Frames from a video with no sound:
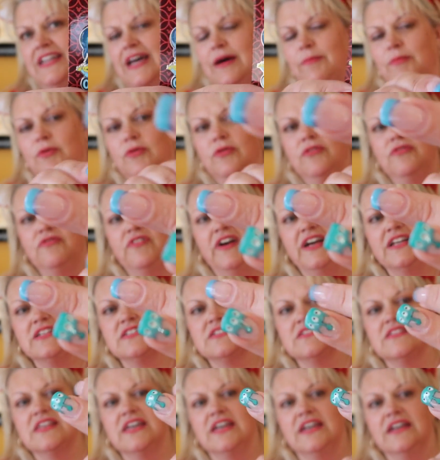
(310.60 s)
enamel
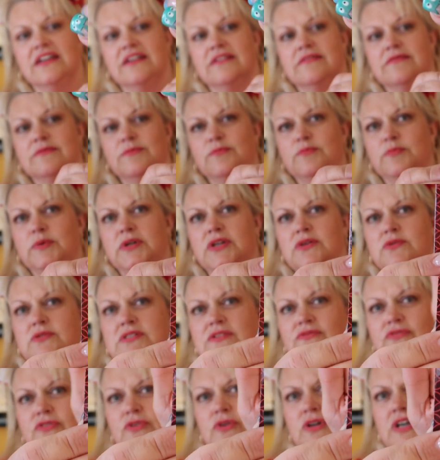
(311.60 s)
effect there.
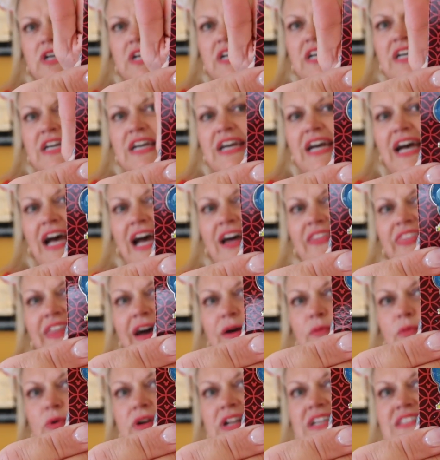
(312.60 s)
Beautiful. And
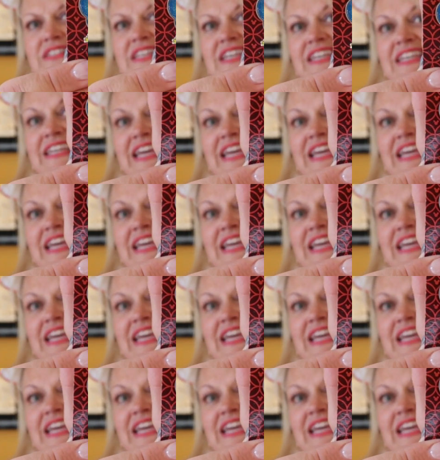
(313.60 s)
that one is a